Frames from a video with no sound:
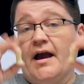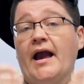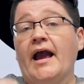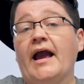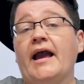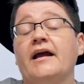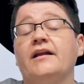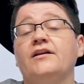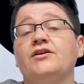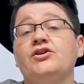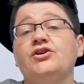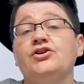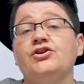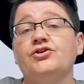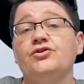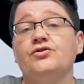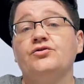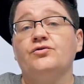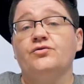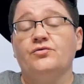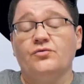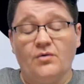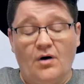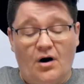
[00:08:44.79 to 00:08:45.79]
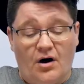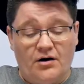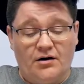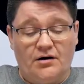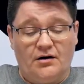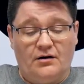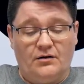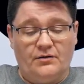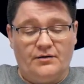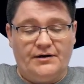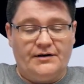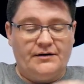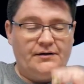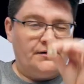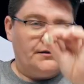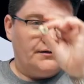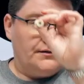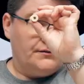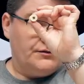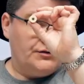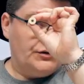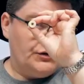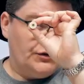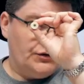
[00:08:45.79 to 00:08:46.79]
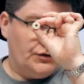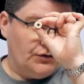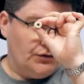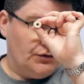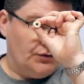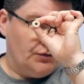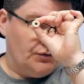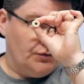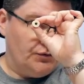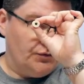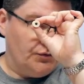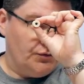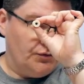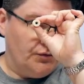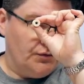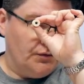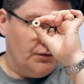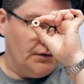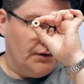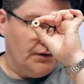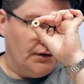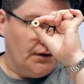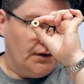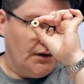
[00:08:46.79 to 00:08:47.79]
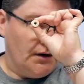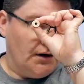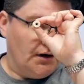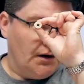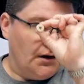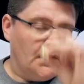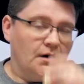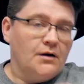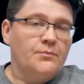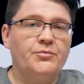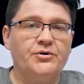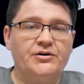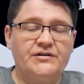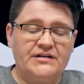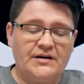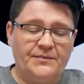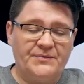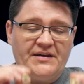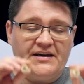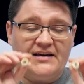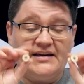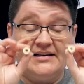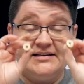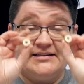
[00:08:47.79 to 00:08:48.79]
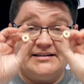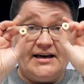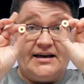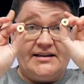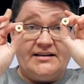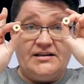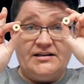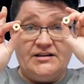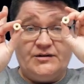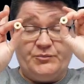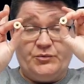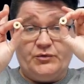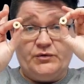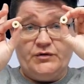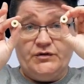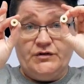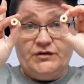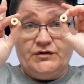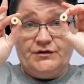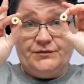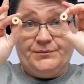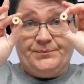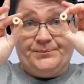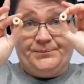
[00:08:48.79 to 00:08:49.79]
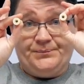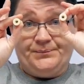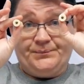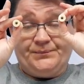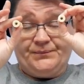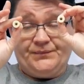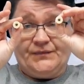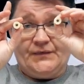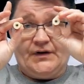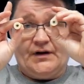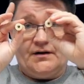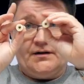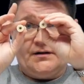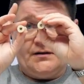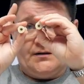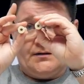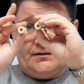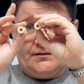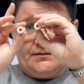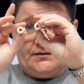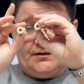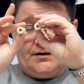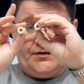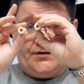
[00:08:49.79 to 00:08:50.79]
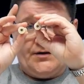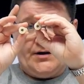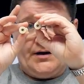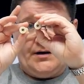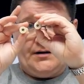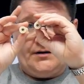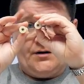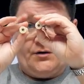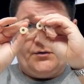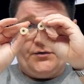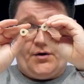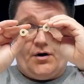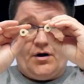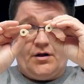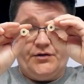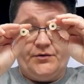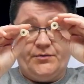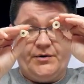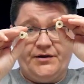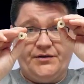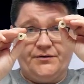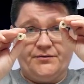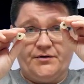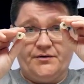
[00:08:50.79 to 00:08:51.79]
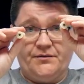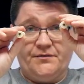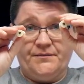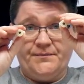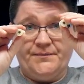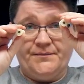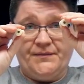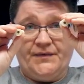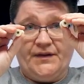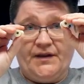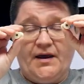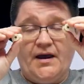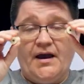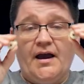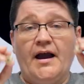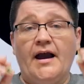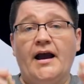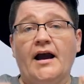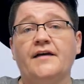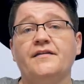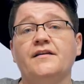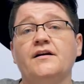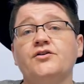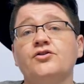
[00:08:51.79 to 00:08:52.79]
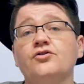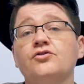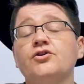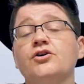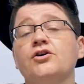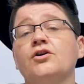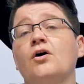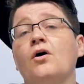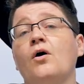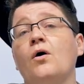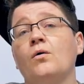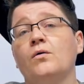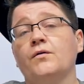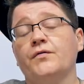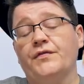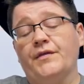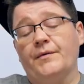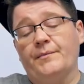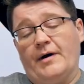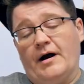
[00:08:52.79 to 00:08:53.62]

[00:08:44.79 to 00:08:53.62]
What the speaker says: and you are going to put something inside these spools. All right, go all the way through. And then you're going to hold them